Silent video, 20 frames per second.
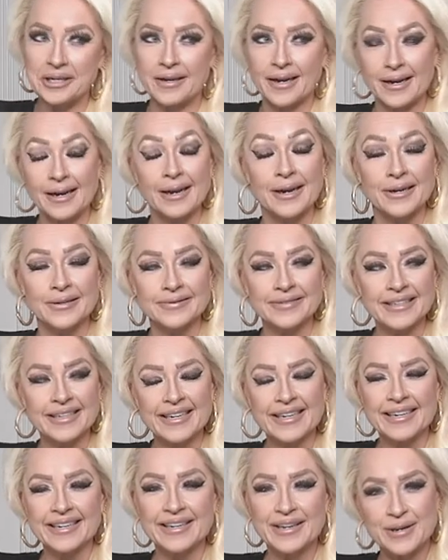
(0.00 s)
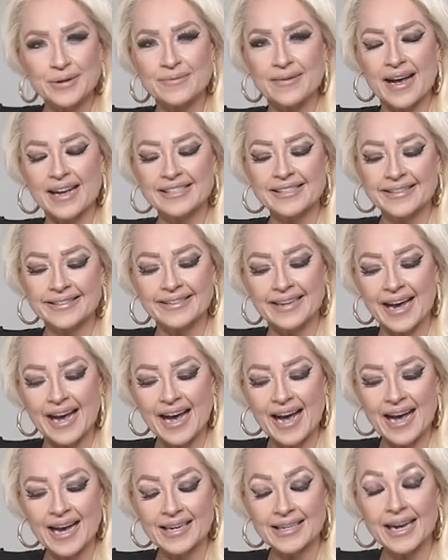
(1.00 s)
I know. Can you imagine?
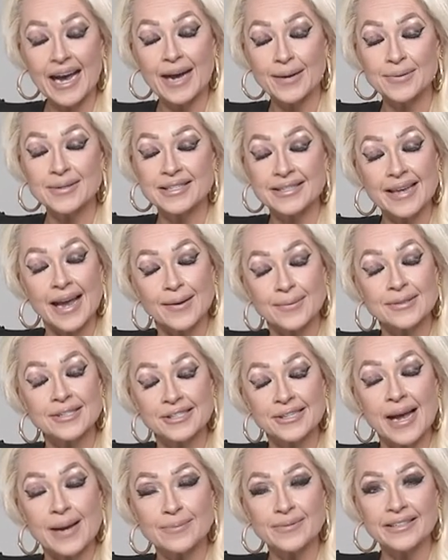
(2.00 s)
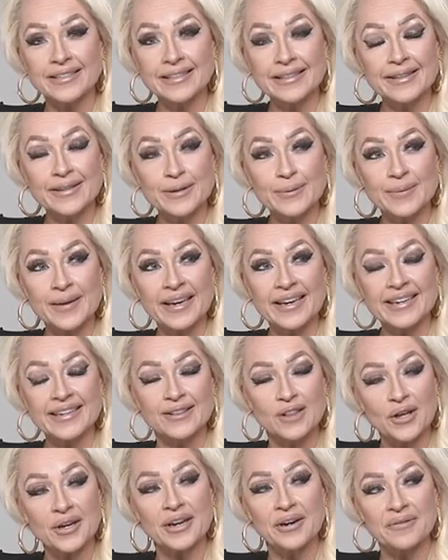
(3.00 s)
Uh, I was I was shopping a little bit and
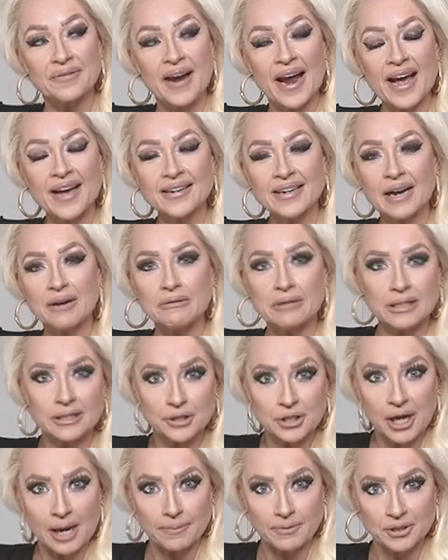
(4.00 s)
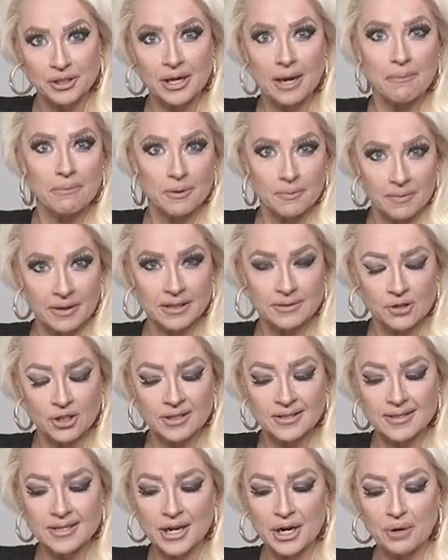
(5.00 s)
looking around, not really shopping shopping, but
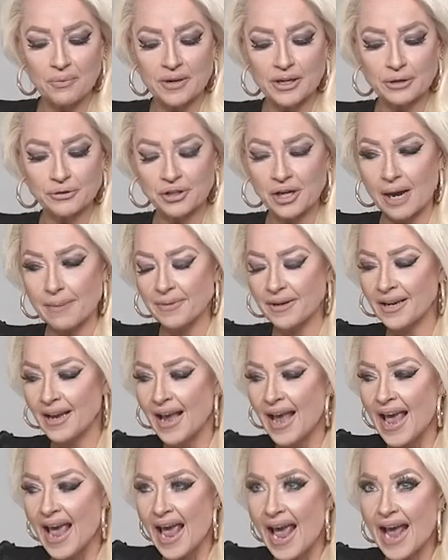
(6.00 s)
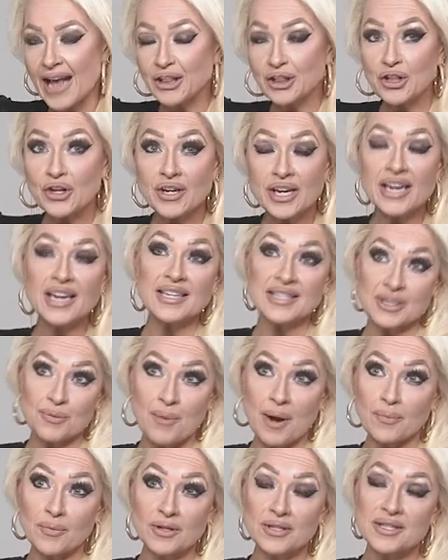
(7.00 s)
just, you know, window shopping and looking at some
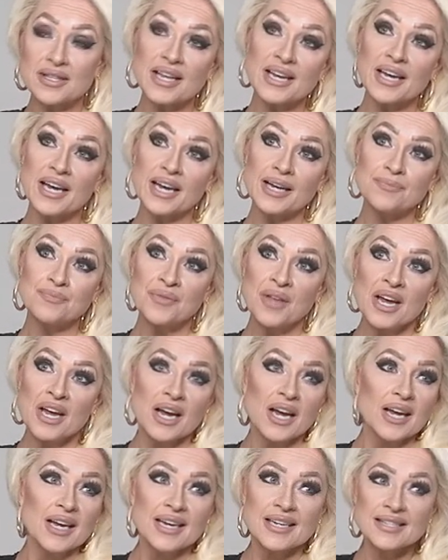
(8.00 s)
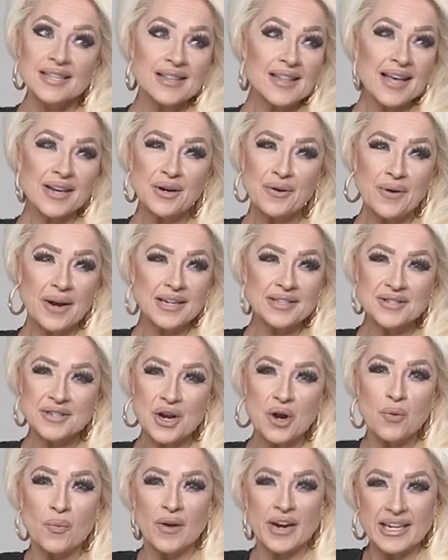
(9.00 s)
emeralds thinking, isn't that a great
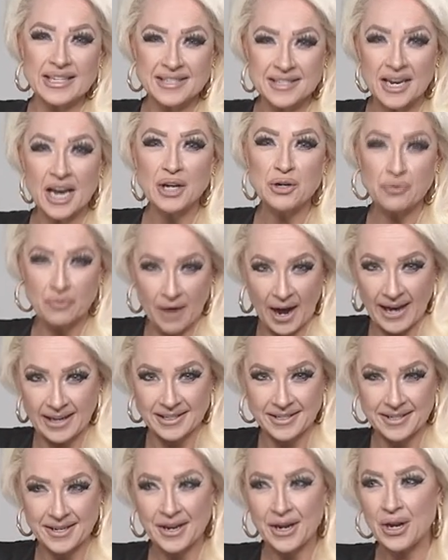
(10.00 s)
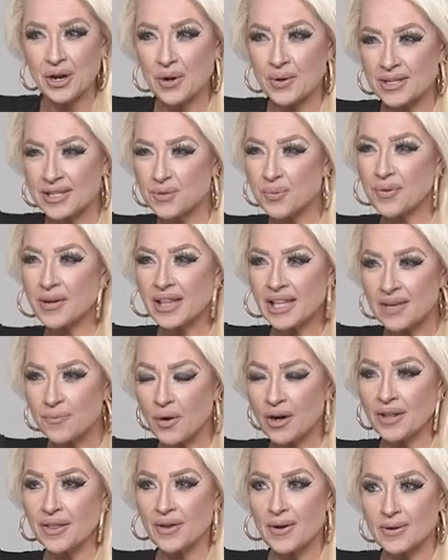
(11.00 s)
stone when it's done right? You know, it's really
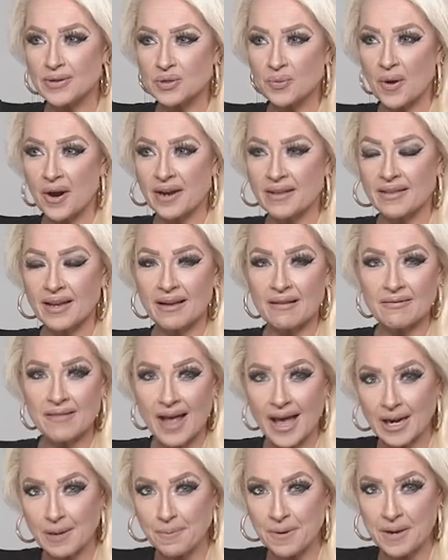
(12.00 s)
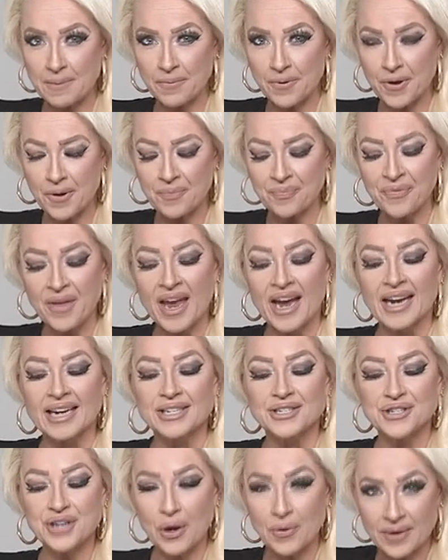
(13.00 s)
one of those where I think a lot of people
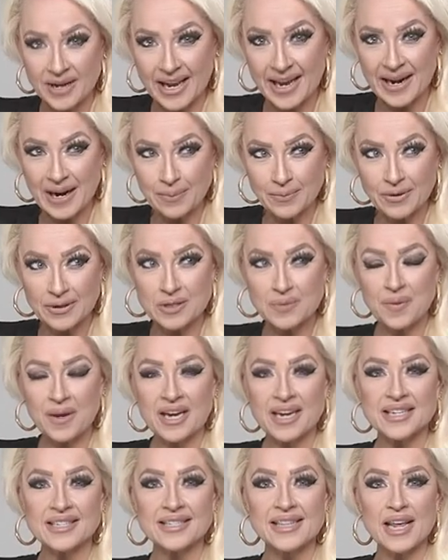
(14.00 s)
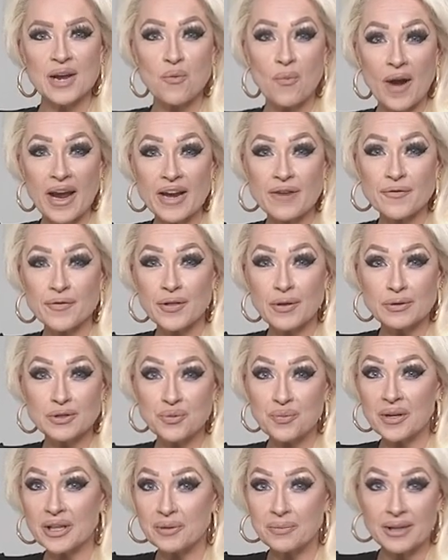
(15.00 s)
don't get emeralds because they wait for those
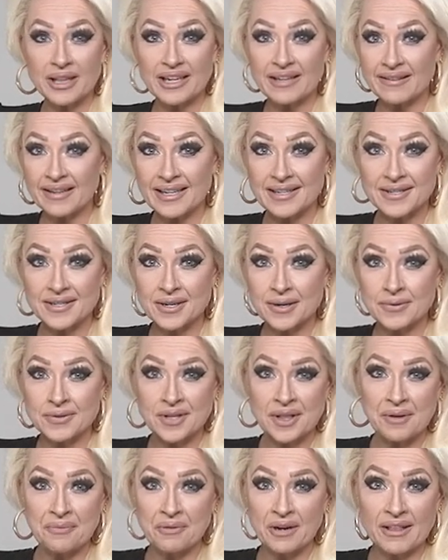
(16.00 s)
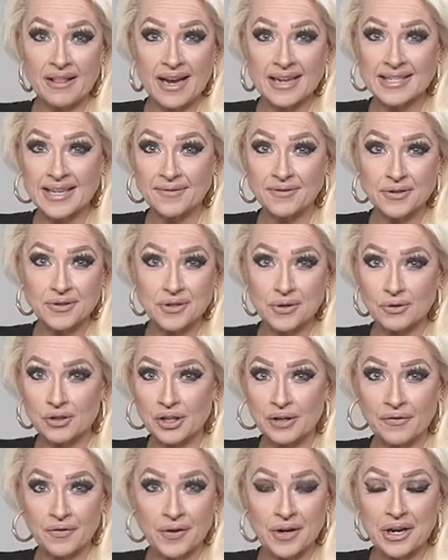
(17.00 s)
really, really clean stones and then realize after
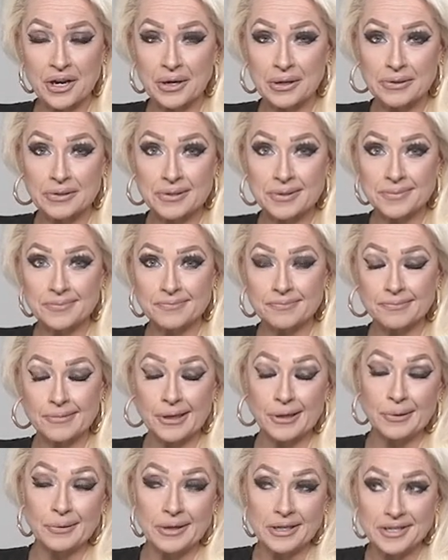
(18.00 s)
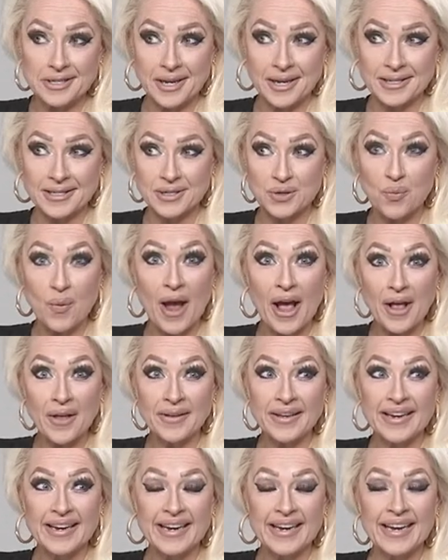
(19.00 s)
searching for years, they don't exist. Well,
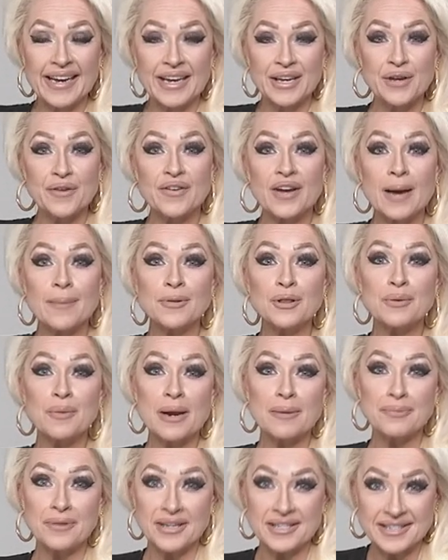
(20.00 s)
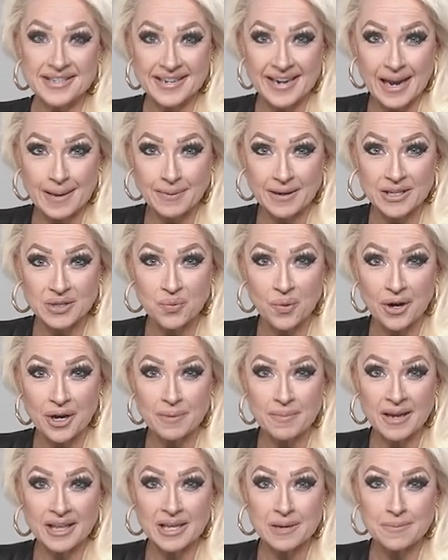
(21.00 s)
you've come to the right place tonight because we're going to
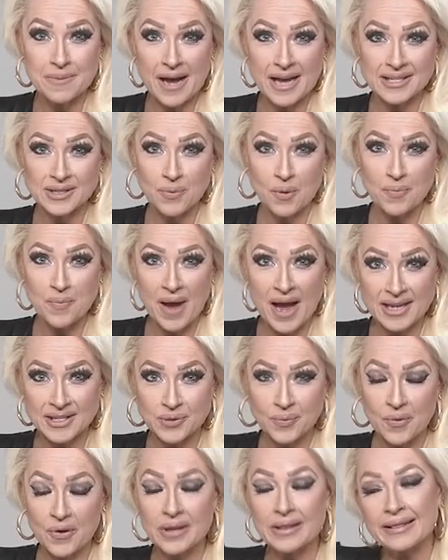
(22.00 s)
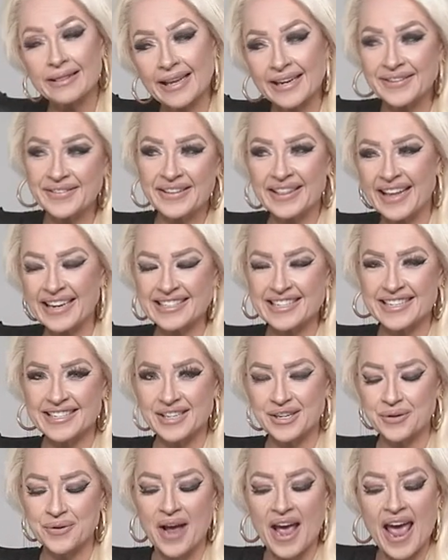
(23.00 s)
make the impossible possible like we like to
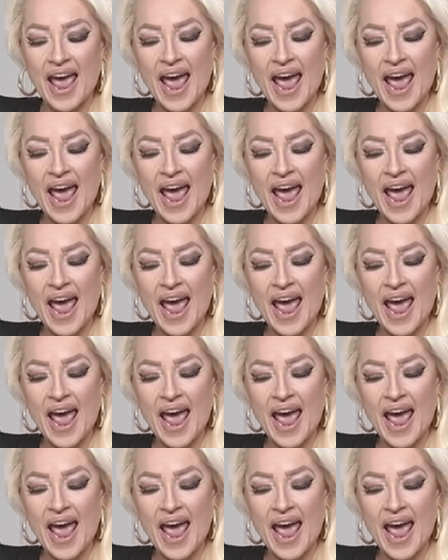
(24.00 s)
do.